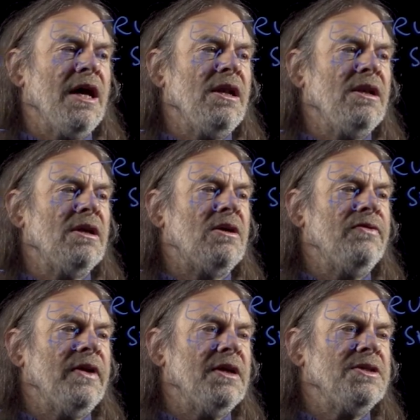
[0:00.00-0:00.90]
a lot
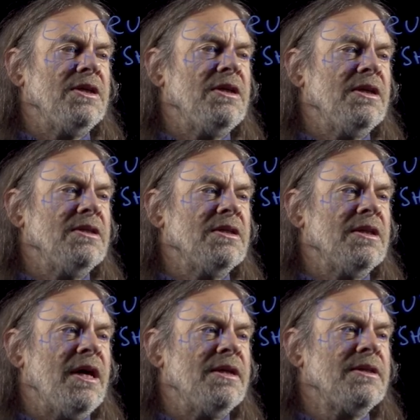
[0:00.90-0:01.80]
of energy into
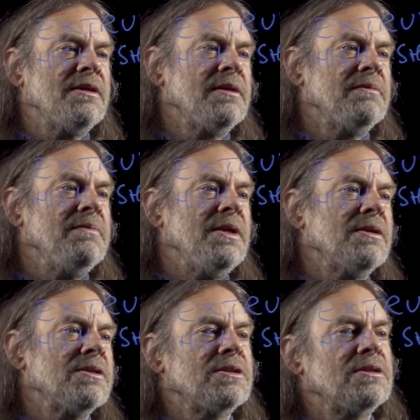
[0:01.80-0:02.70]
that
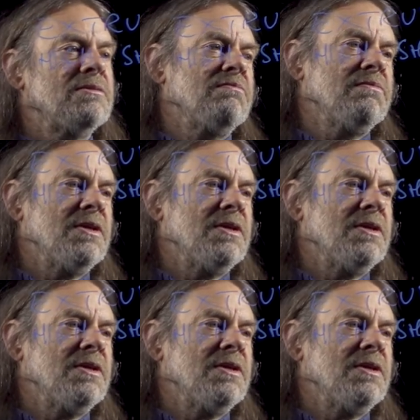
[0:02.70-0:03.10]
mix,